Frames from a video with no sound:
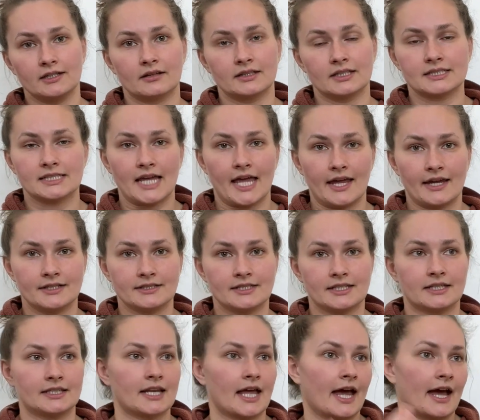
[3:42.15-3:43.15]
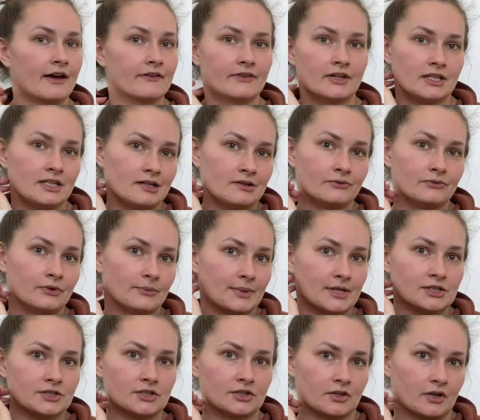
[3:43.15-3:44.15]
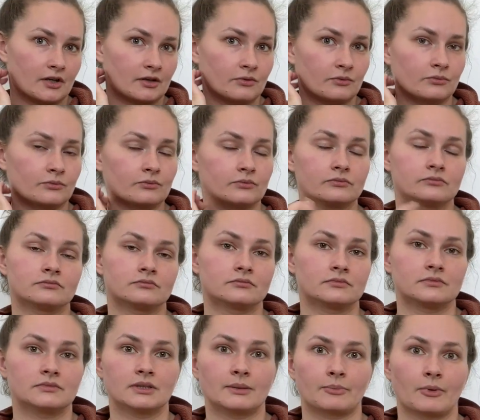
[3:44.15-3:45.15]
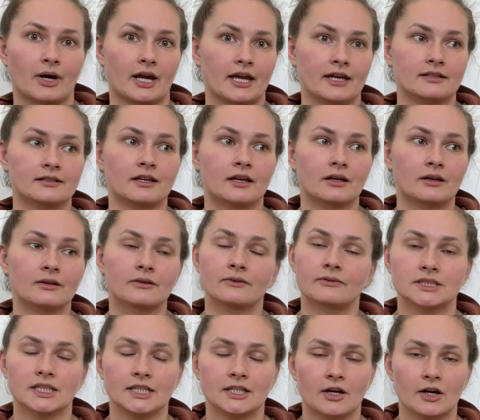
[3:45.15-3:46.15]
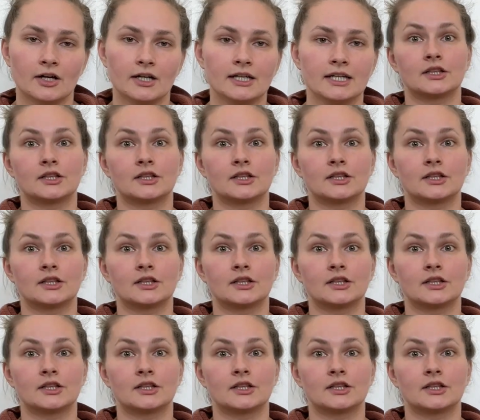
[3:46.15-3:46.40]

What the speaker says: The tag didn't have any information on the brand of the yarn.